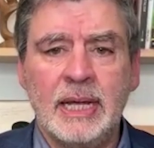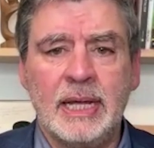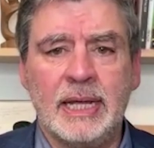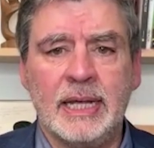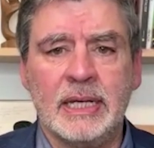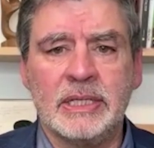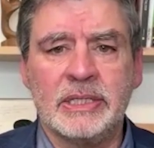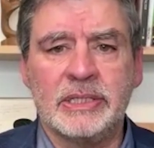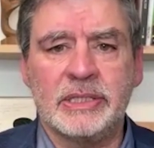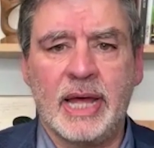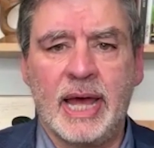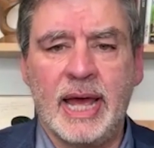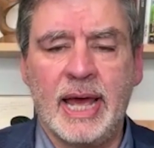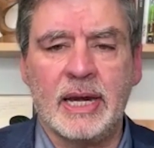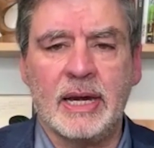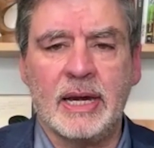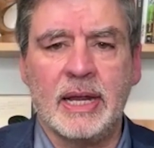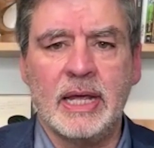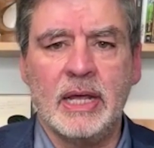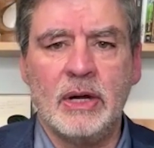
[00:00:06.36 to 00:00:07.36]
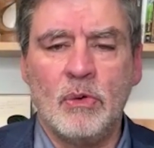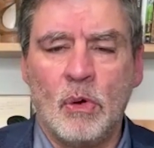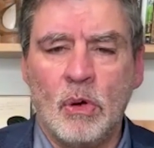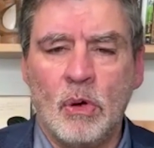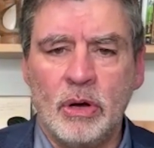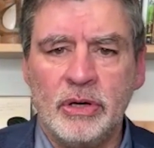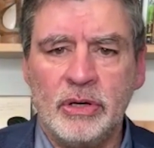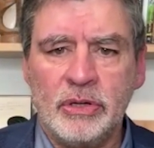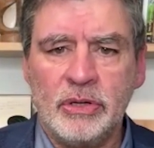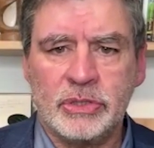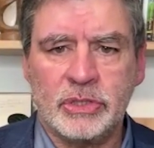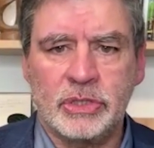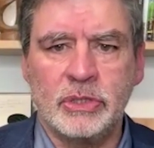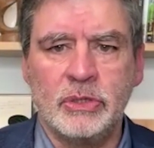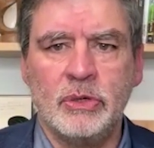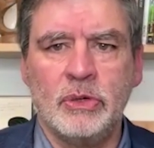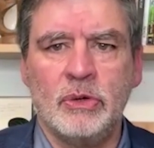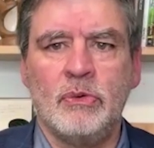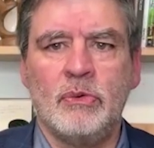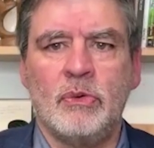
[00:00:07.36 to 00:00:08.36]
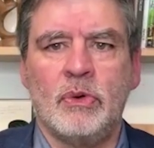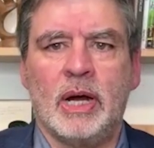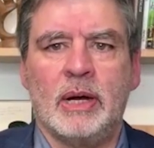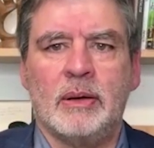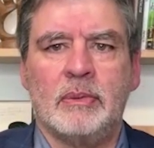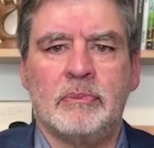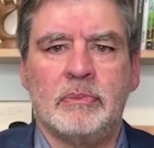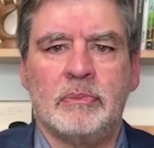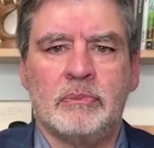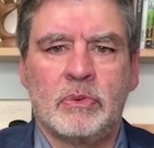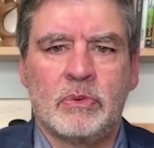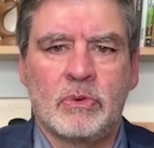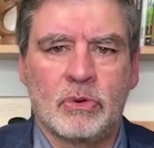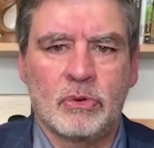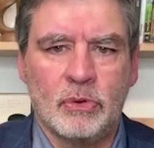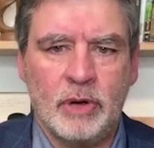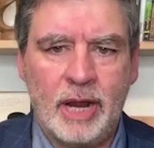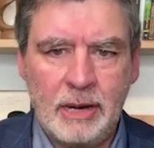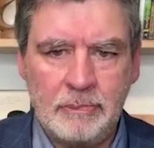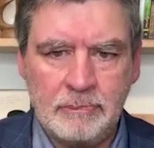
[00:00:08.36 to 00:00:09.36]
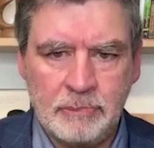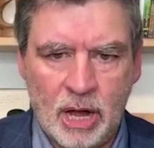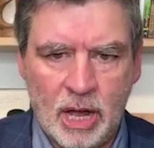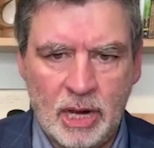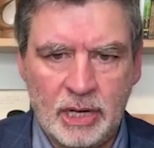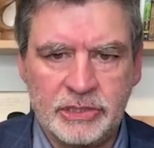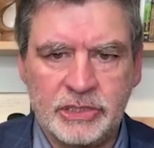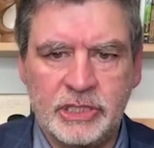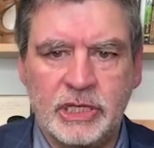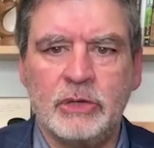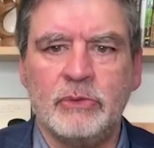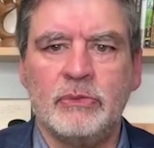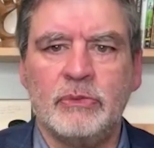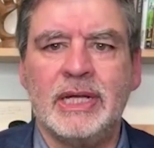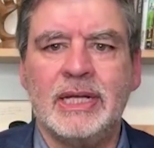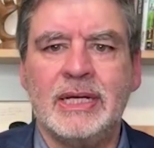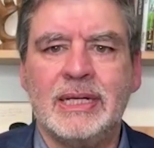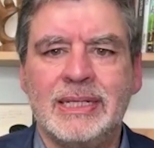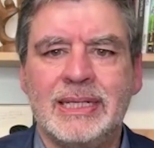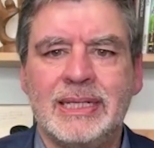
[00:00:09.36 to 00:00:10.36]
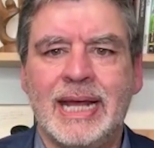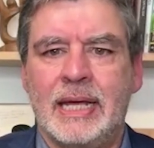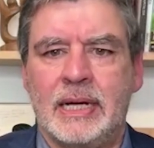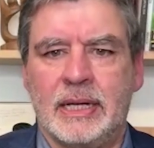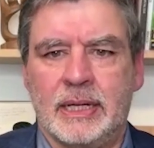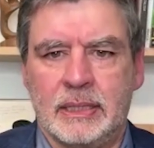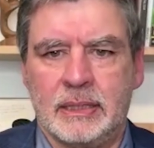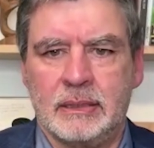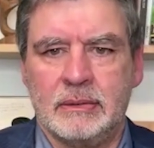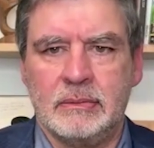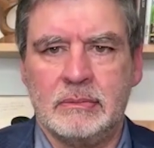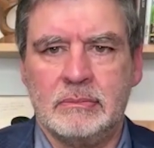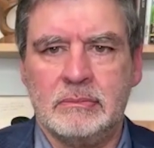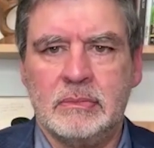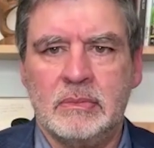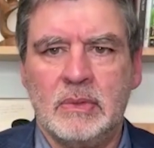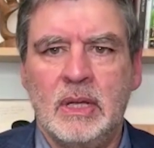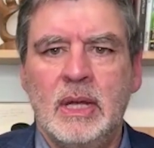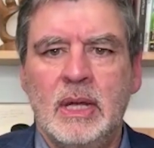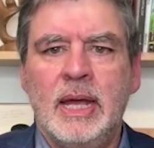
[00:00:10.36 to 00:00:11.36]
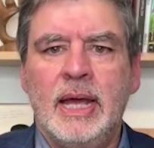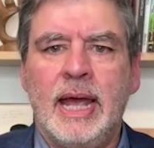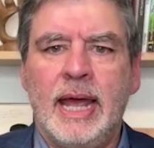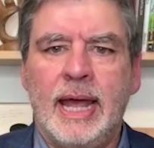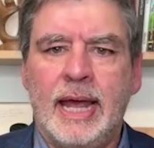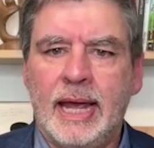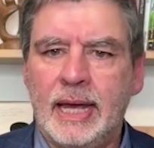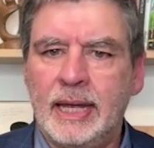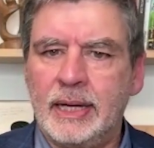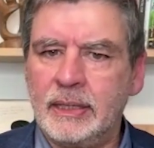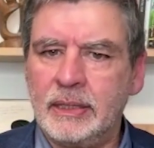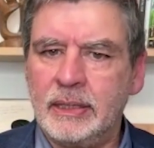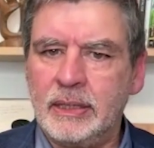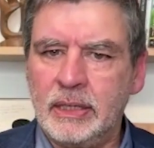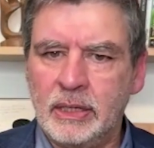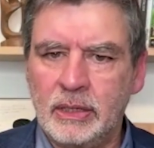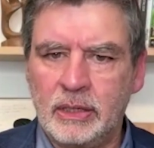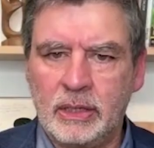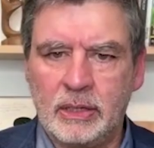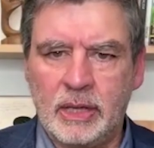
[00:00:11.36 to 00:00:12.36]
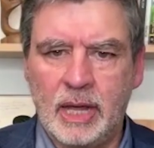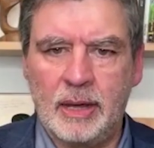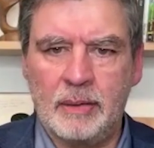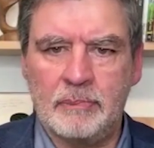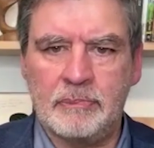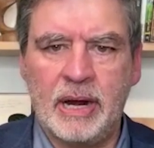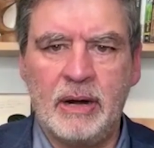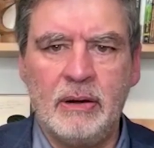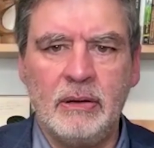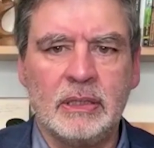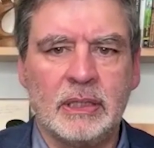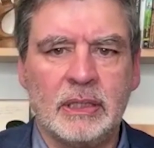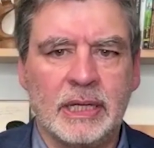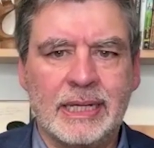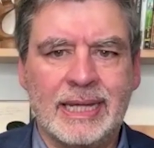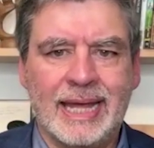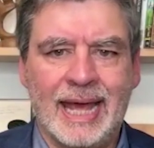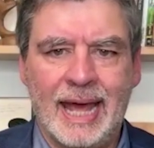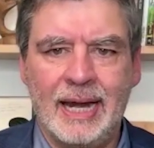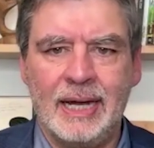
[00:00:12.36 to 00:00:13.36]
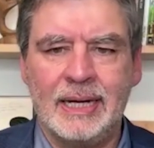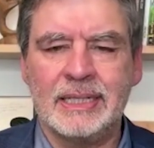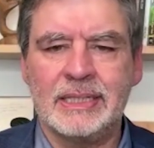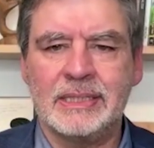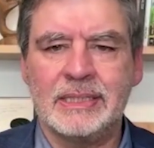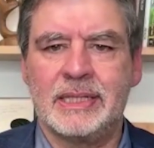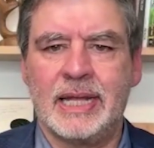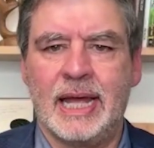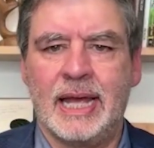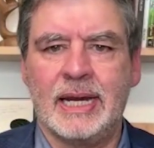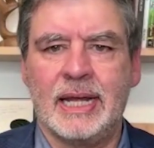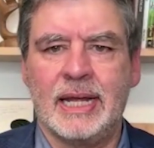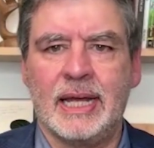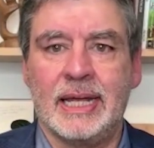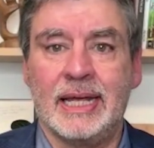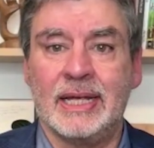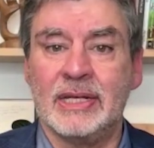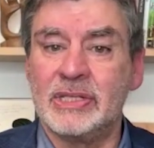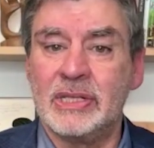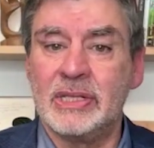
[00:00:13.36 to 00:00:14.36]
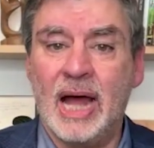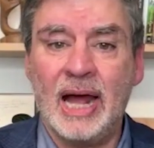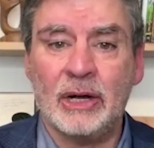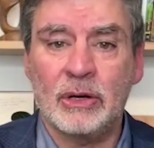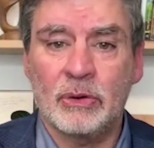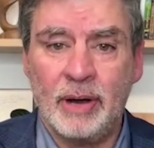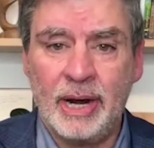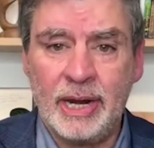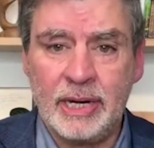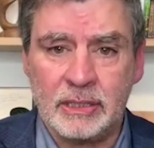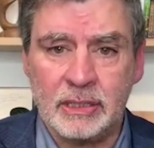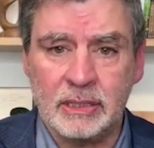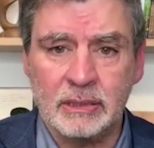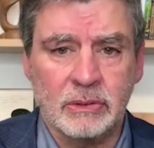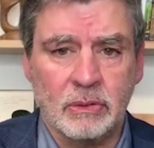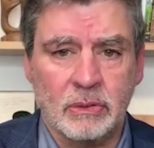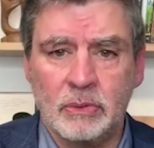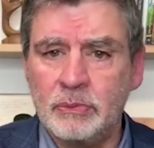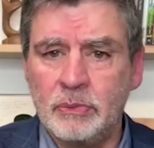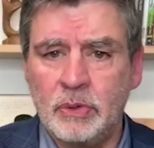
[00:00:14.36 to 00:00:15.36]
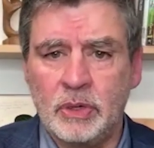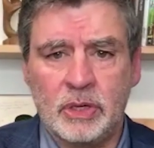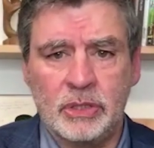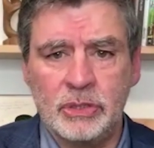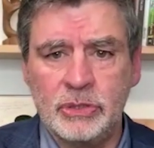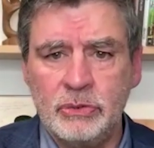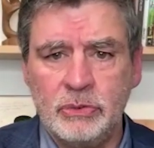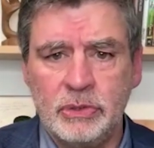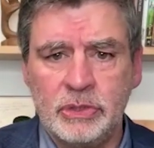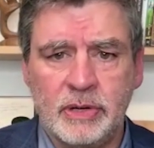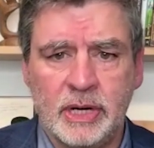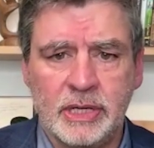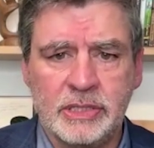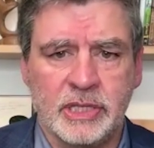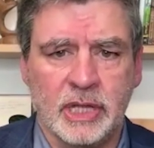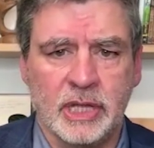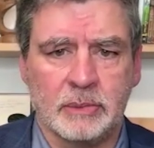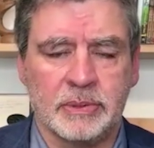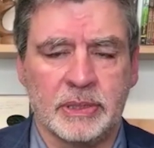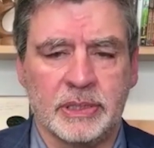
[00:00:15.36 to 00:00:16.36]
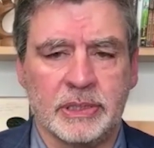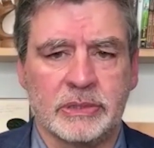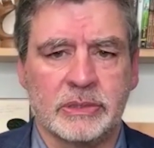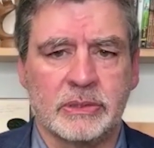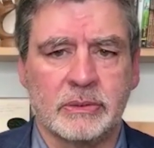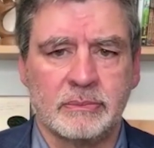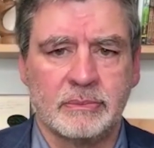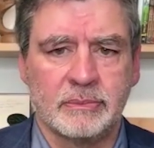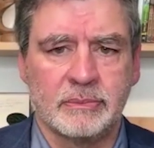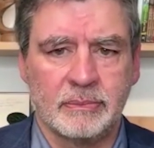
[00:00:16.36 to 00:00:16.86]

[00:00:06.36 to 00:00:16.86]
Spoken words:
is that in order to create policy, you need data. And apparently, Canada's data is not great. Could you address that, please?